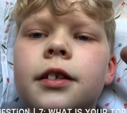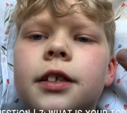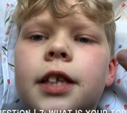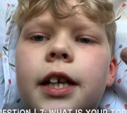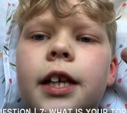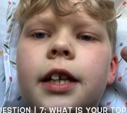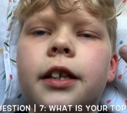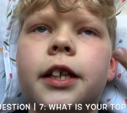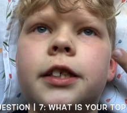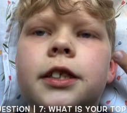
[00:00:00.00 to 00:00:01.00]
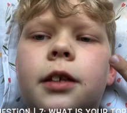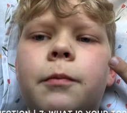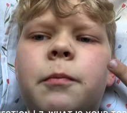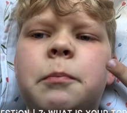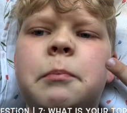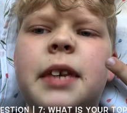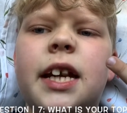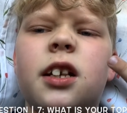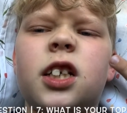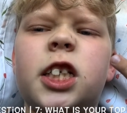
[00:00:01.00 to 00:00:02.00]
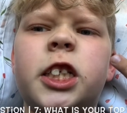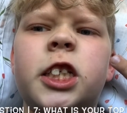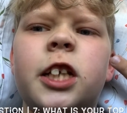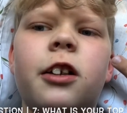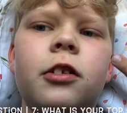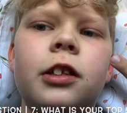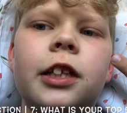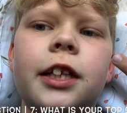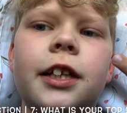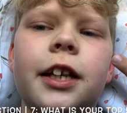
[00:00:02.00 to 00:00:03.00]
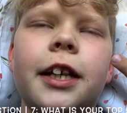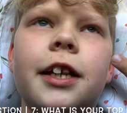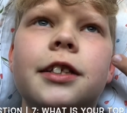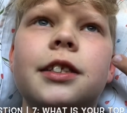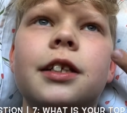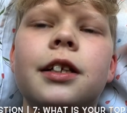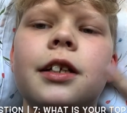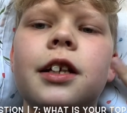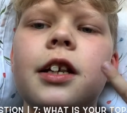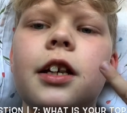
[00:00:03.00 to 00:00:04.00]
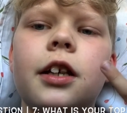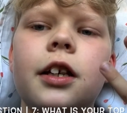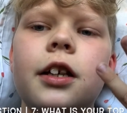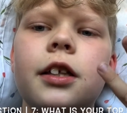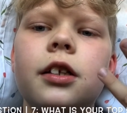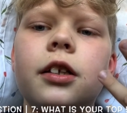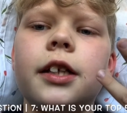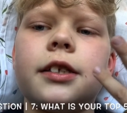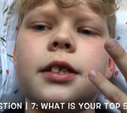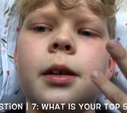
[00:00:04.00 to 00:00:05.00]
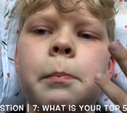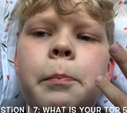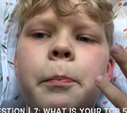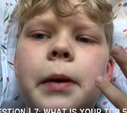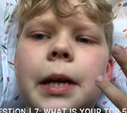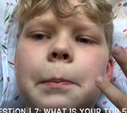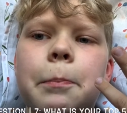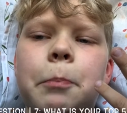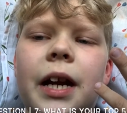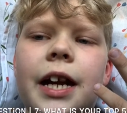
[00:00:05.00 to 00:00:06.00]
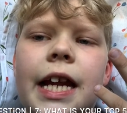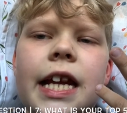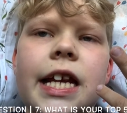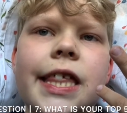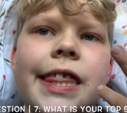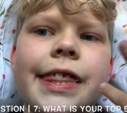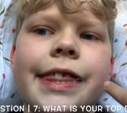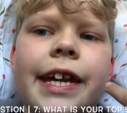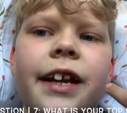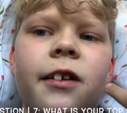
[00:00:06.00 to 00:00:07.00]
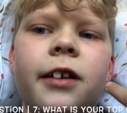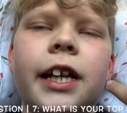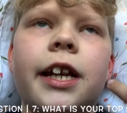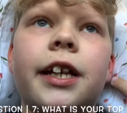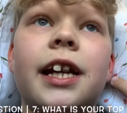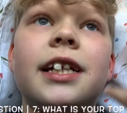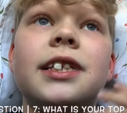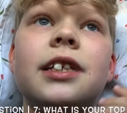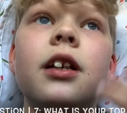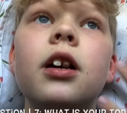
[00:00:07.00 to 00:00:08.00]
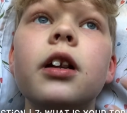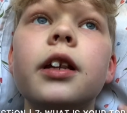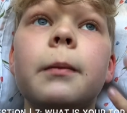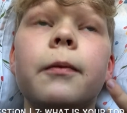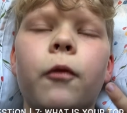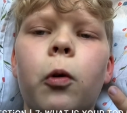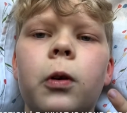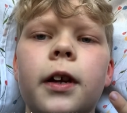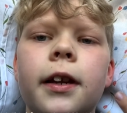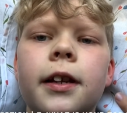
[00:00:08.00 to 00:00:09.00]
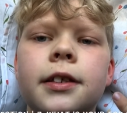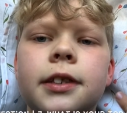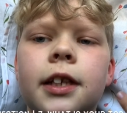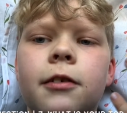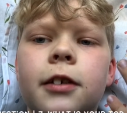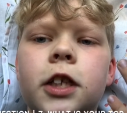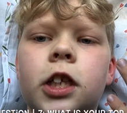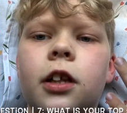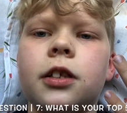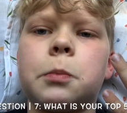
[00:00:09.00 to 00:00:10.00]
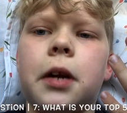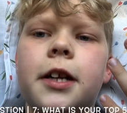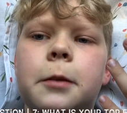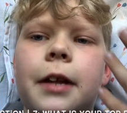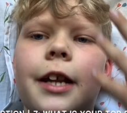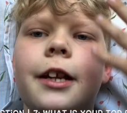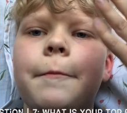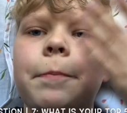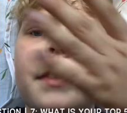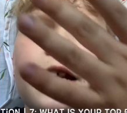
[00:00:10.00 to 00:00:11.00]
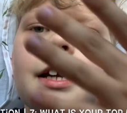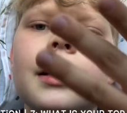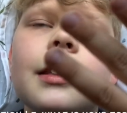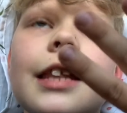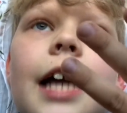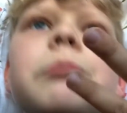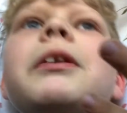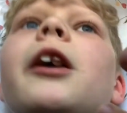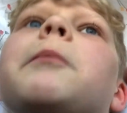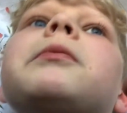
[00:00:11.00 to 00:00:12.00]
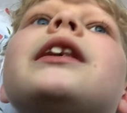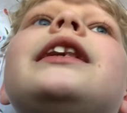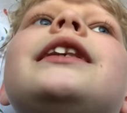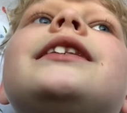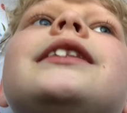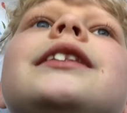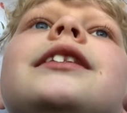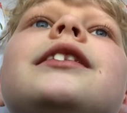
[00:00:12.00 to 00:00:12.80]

Second is Young Sheldon, I guess. Third is The Big Bang Theory, I guess. Number 4 is The Original Spider-Man. Last but not least...